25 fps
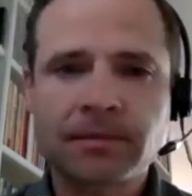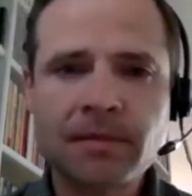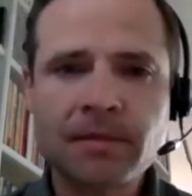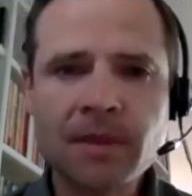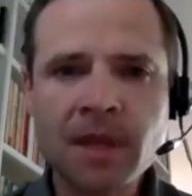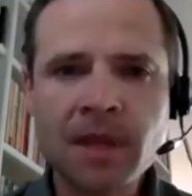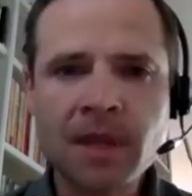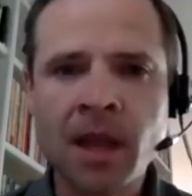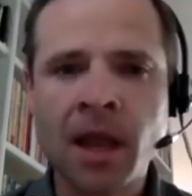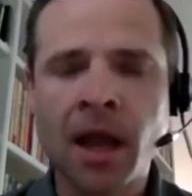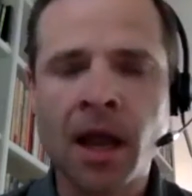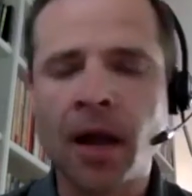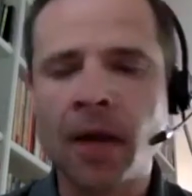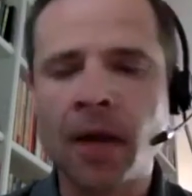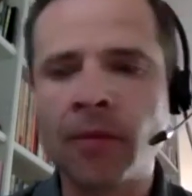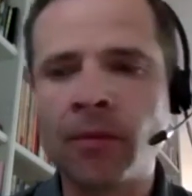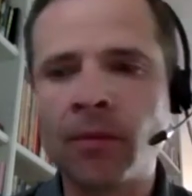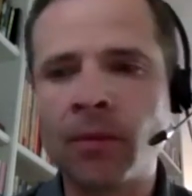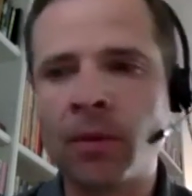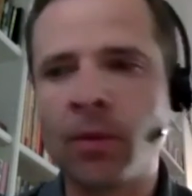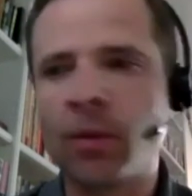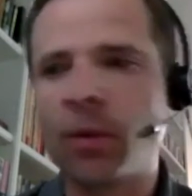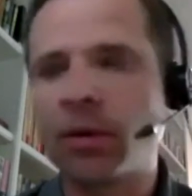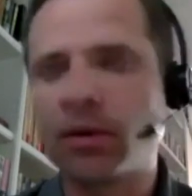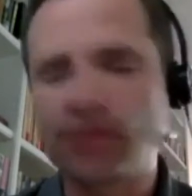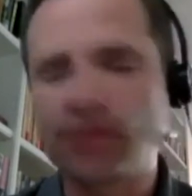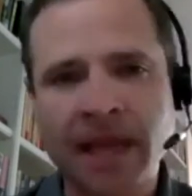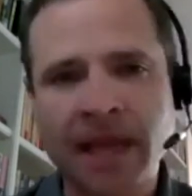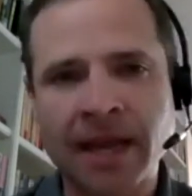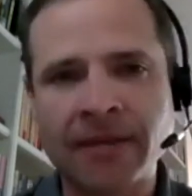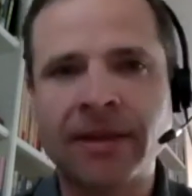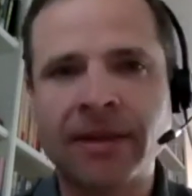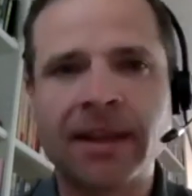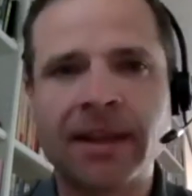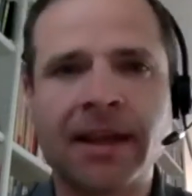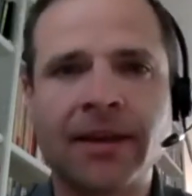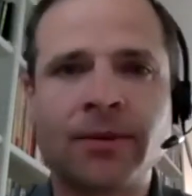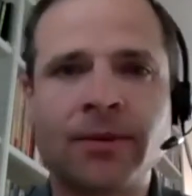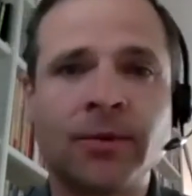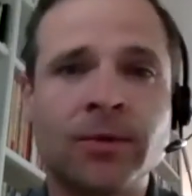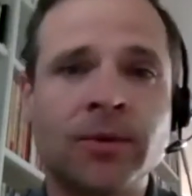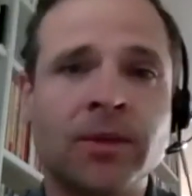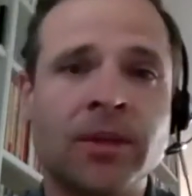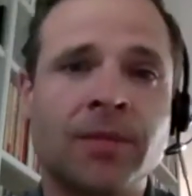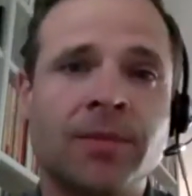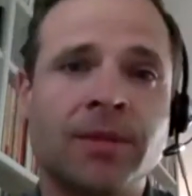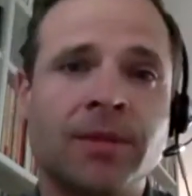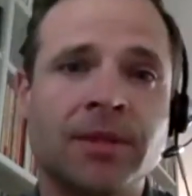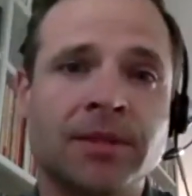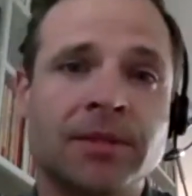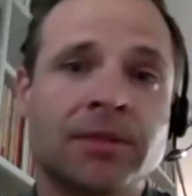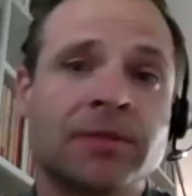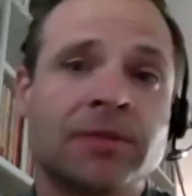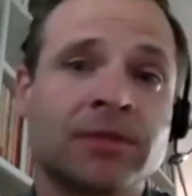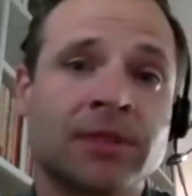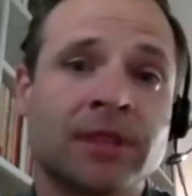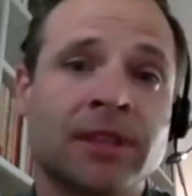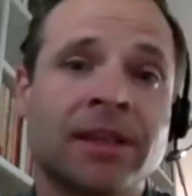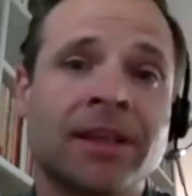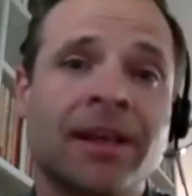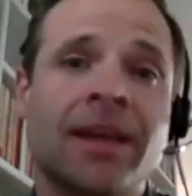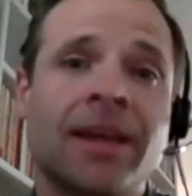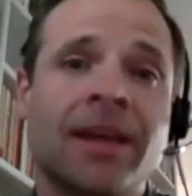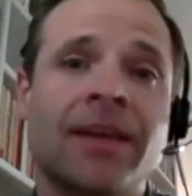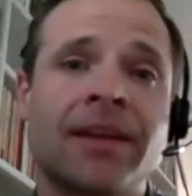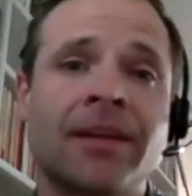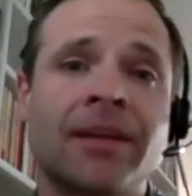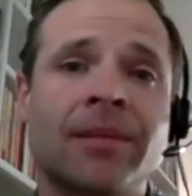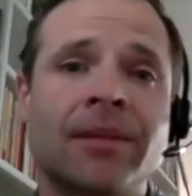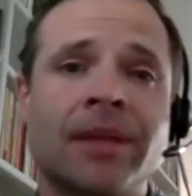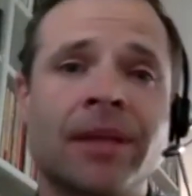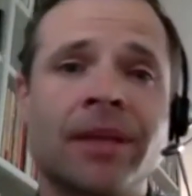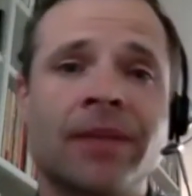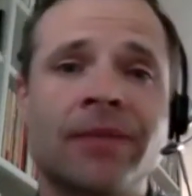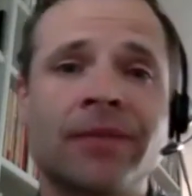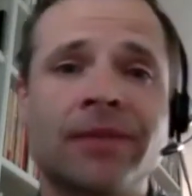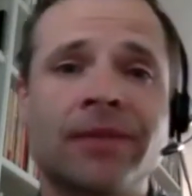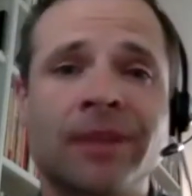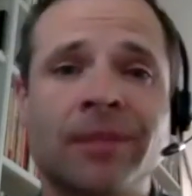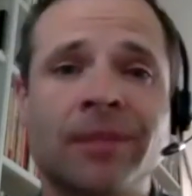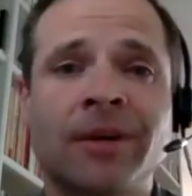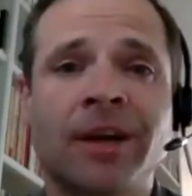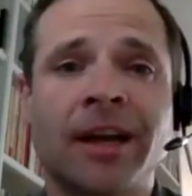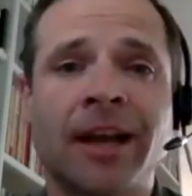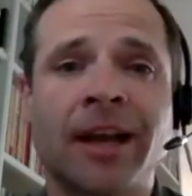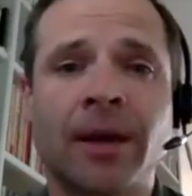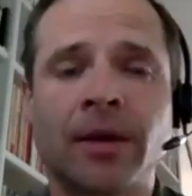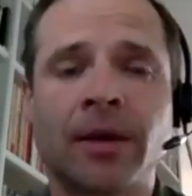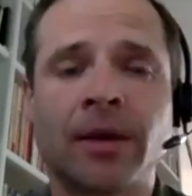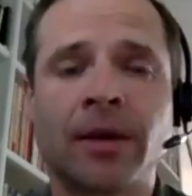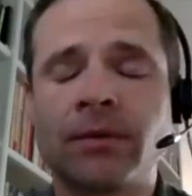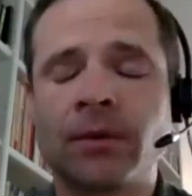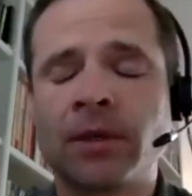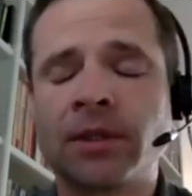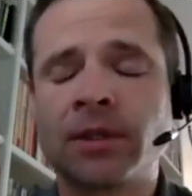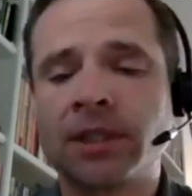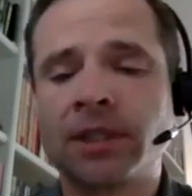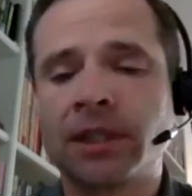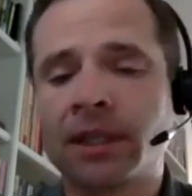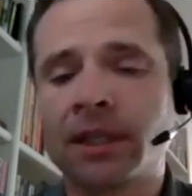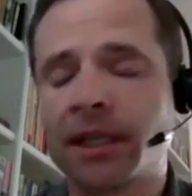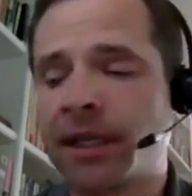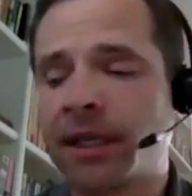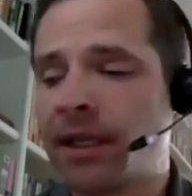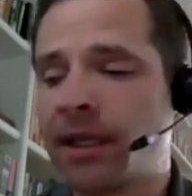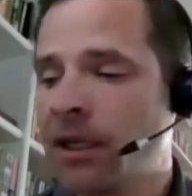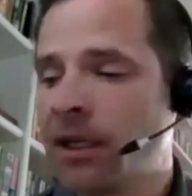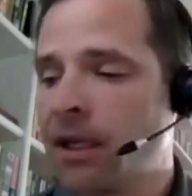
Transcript: Um, we won't dive into that too deep because there's really nothing in place for them right now, unfortunately.